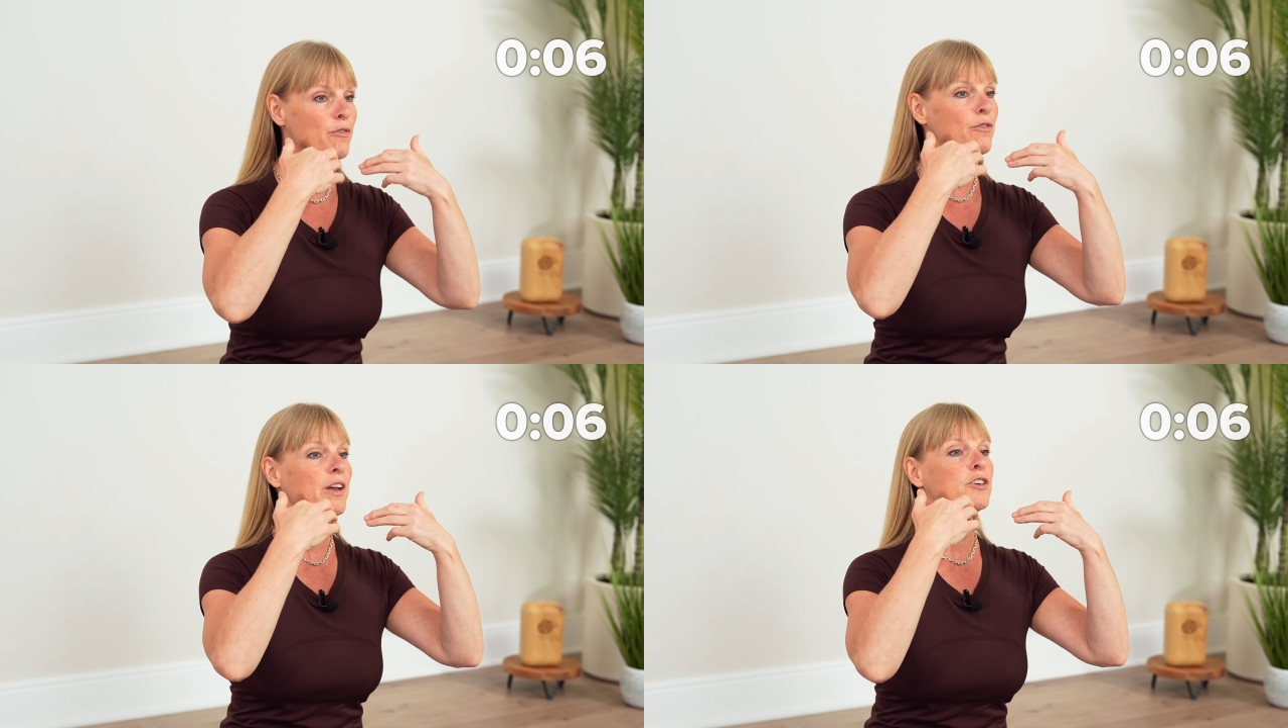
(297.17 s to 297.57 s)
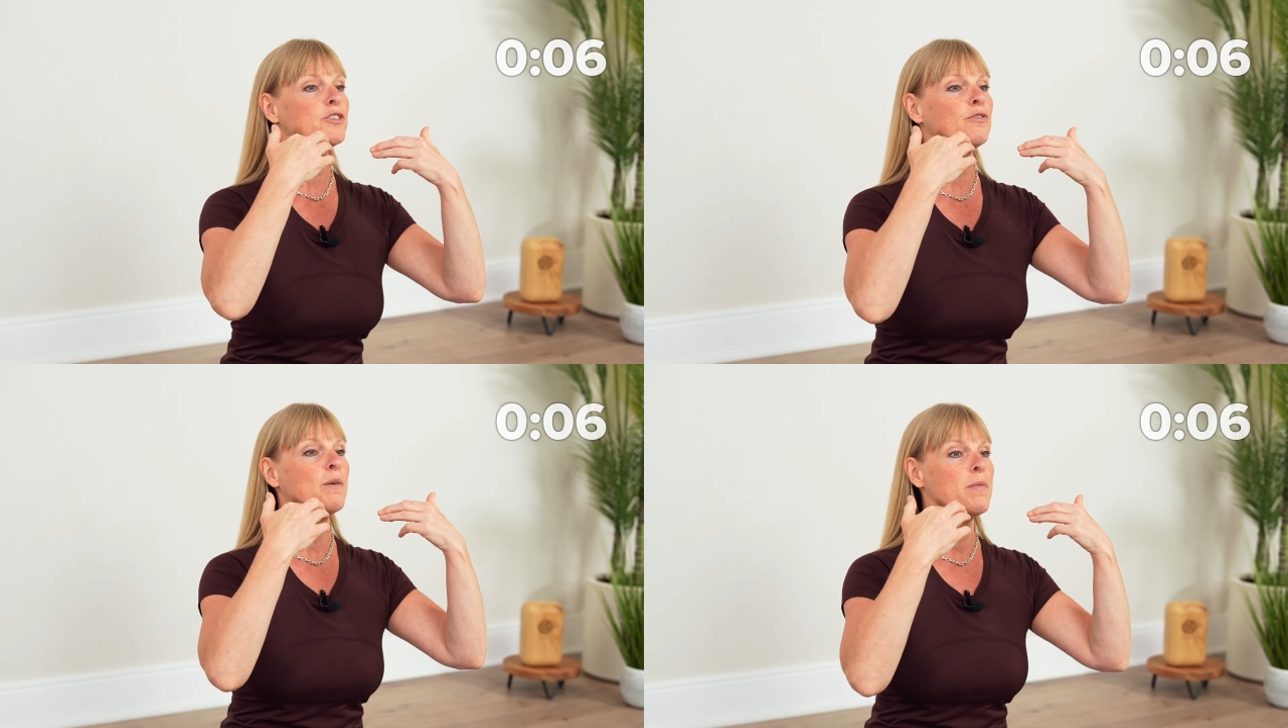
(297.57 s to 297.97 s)
the
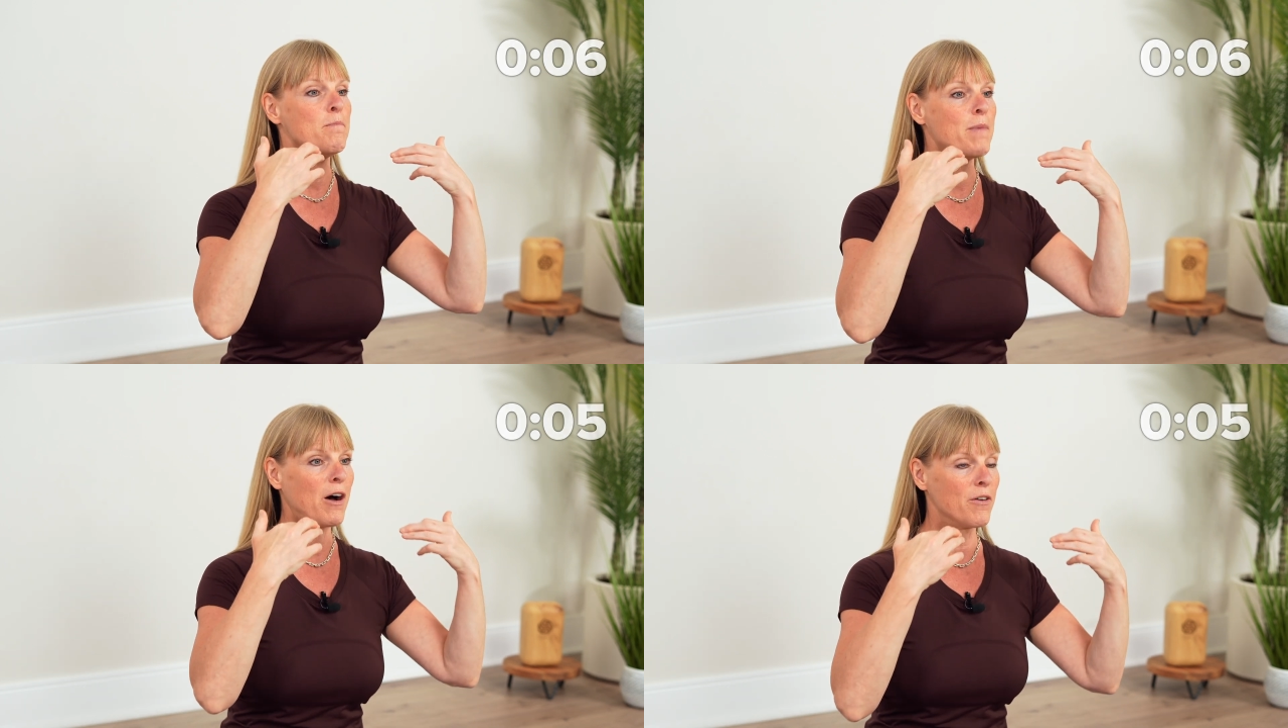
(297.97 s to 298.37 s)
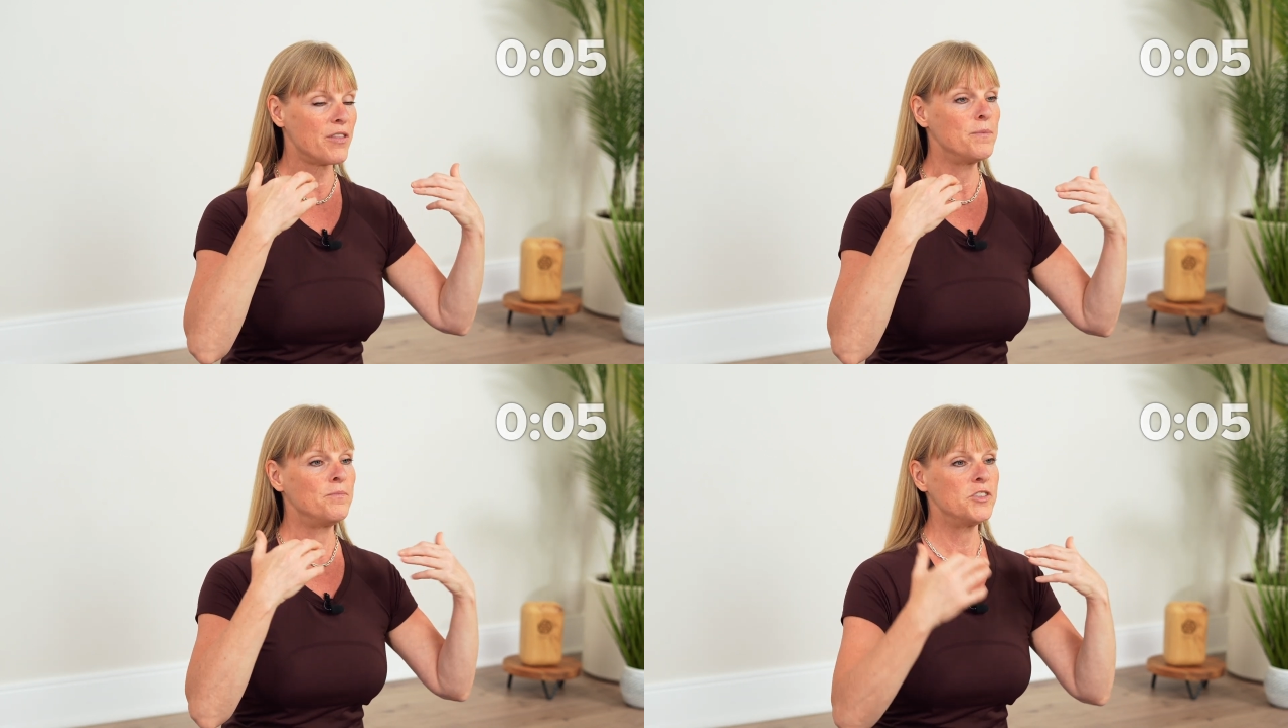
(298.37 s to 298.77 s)
fingers from the
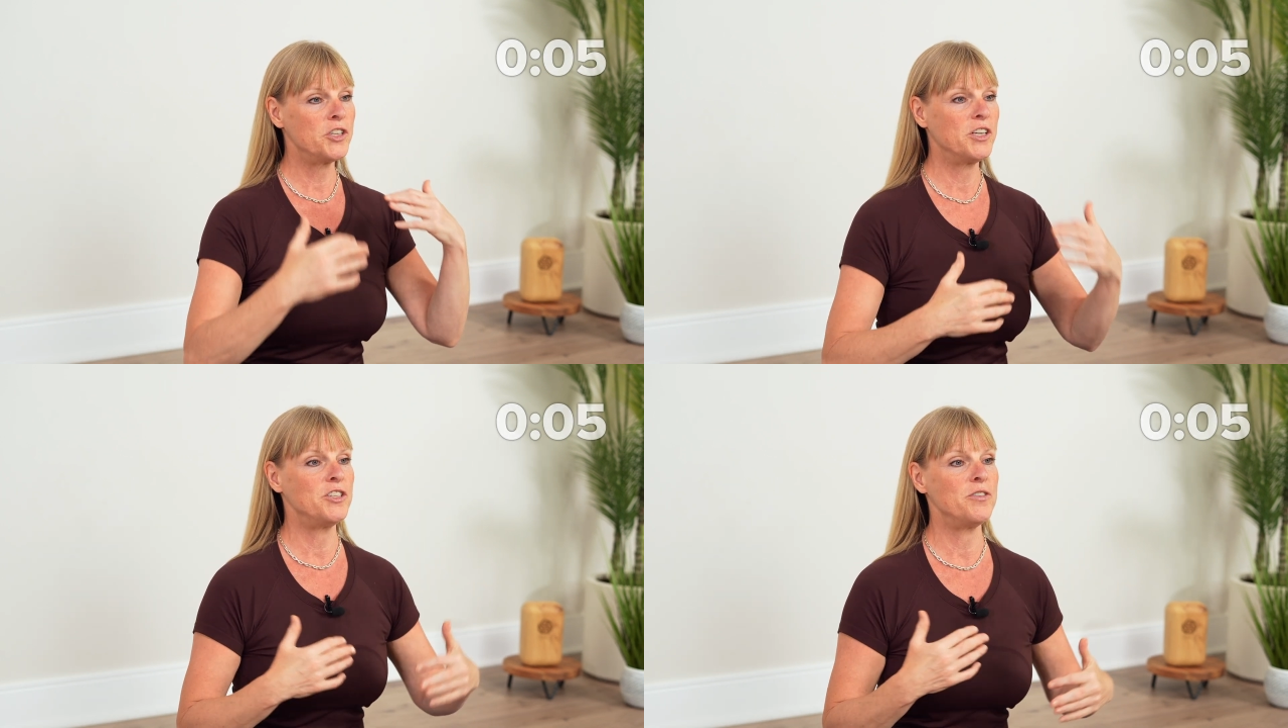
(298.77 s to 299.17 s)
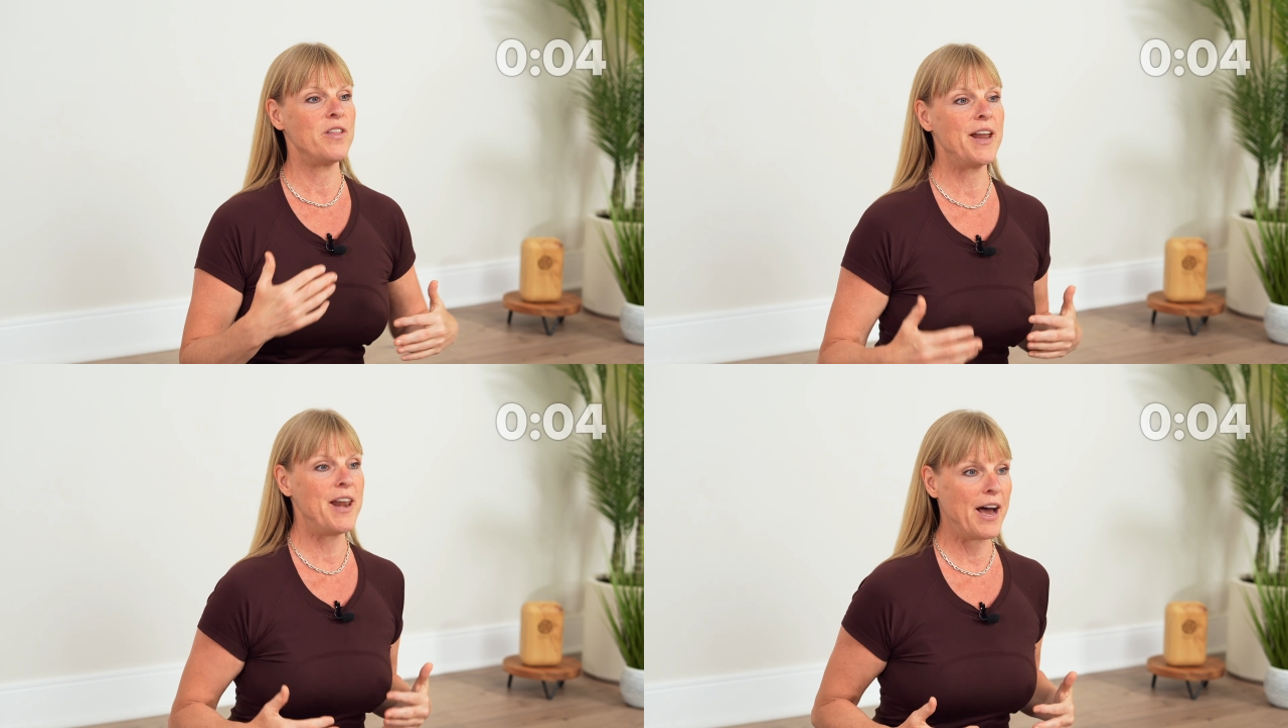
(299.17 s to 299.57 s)
mouth. So you can do
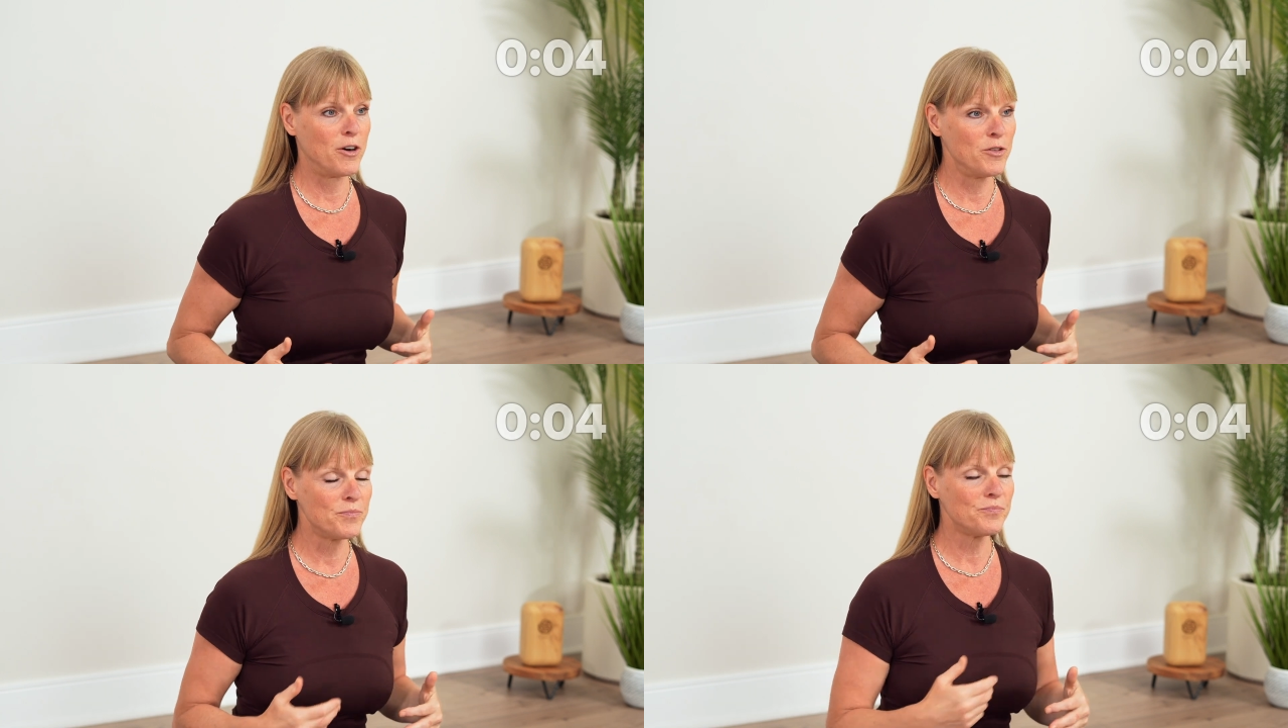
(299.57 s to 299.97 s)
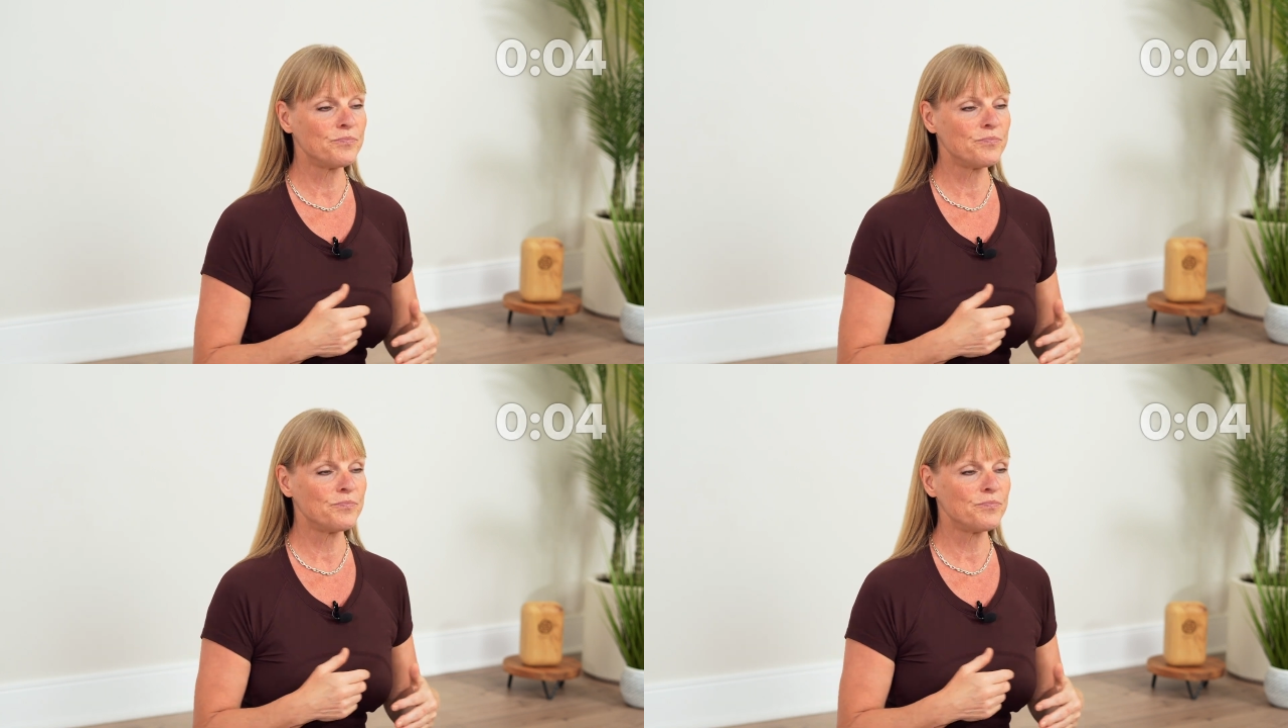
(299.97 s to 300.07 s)
that now.